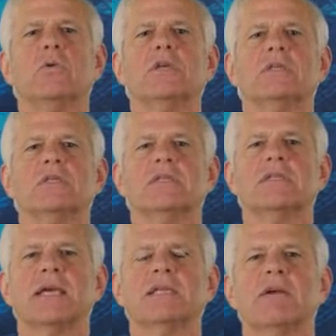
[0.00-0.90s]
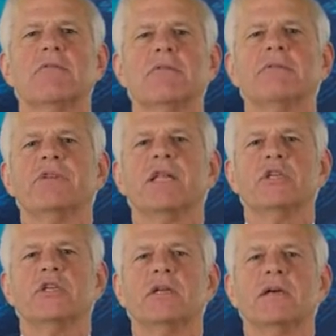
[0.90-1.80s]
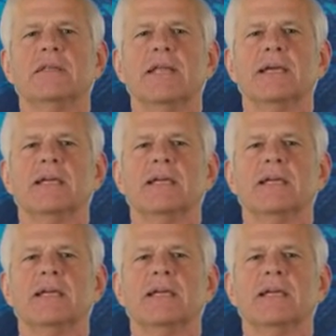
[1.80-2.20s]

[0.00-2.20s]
which is a secondary reflection that